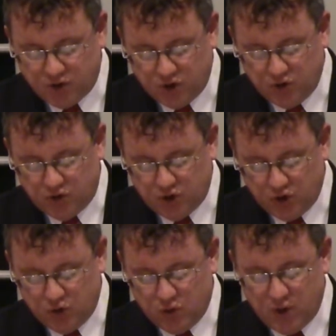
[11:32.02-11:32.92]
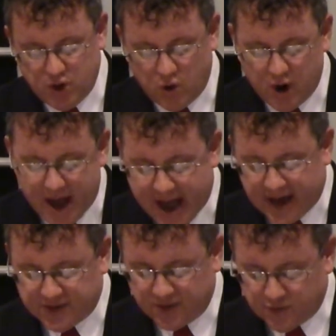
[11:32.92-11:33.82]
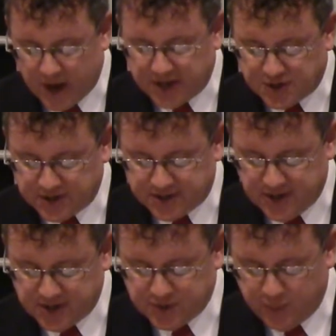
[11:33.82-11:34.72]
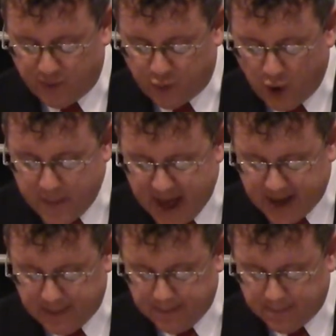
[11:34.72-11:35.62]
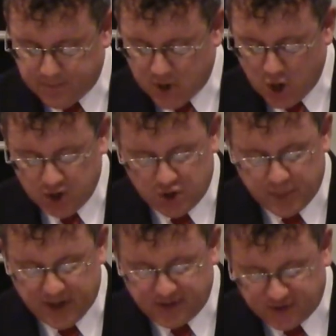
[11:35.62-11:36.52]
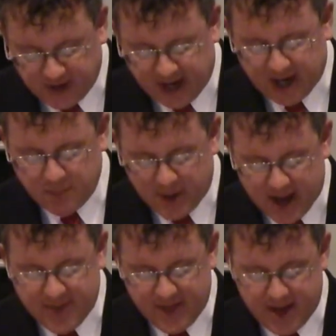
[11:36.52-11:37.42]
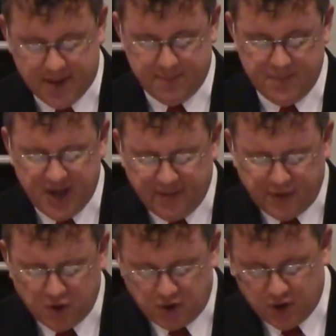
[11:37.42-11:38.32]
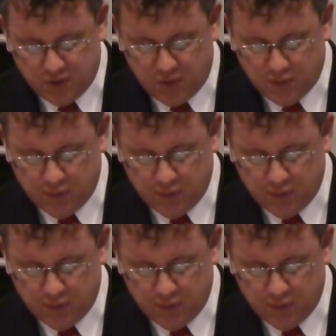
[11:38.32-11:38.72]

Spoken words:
do your acts of righteousness before men, to be seen by them. If you do,